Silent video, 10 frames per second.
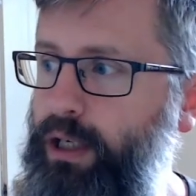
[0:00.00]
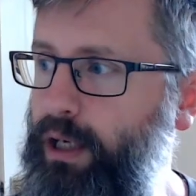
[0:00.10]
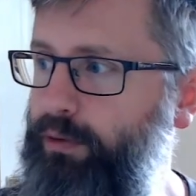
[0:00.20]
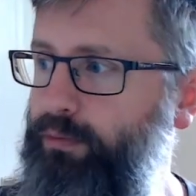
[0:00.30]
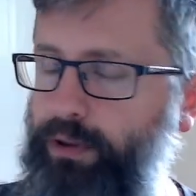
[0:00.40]

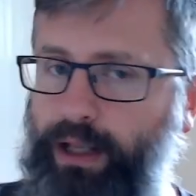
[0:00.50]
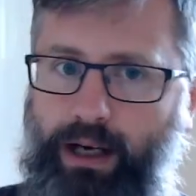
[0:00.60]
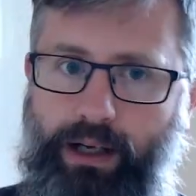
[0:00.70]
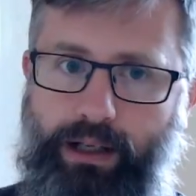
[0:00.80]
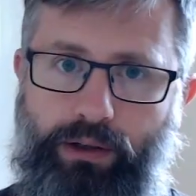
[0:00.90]
And for
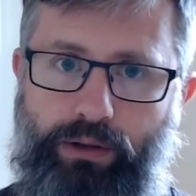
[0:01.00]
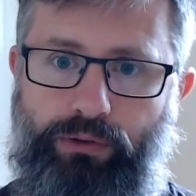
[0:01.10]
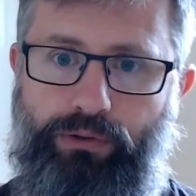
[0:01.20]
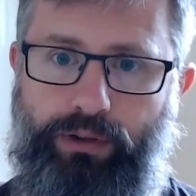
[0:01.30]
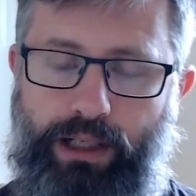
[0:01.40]
that, I
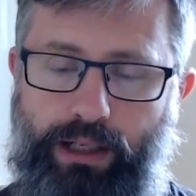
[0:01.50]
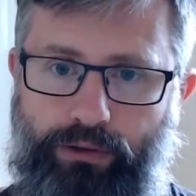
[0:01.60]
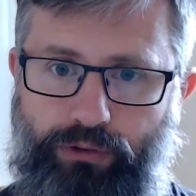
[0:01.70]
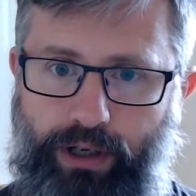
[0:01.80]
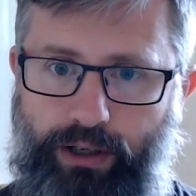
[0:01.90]
used an
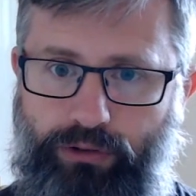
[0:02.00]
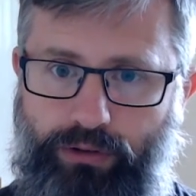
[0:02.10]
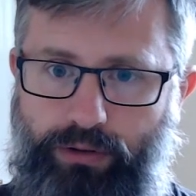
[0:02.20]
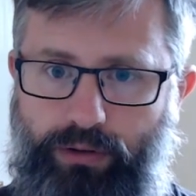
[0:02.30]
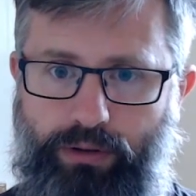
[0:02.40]

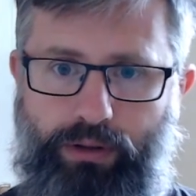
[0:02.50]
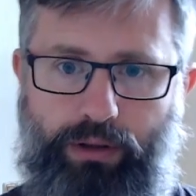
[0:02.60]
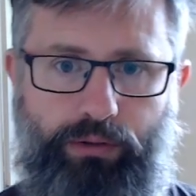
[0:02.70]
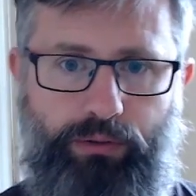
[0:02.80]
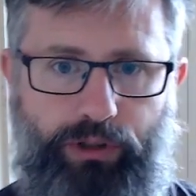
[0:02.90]
illustration.
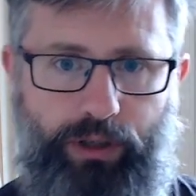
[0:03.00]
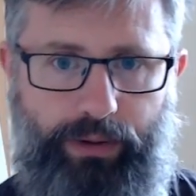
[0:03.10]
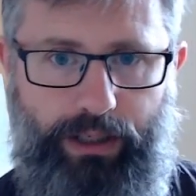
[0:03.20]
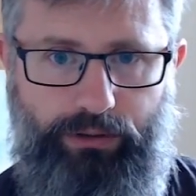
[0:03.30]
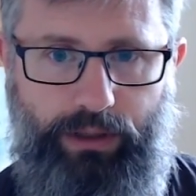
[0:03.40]
I'll show
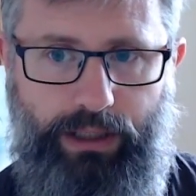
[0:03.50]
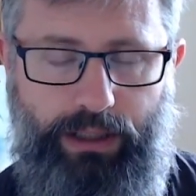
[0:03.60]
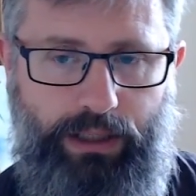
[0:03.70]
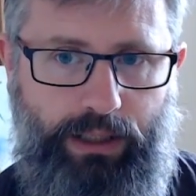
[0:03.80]
it, actually.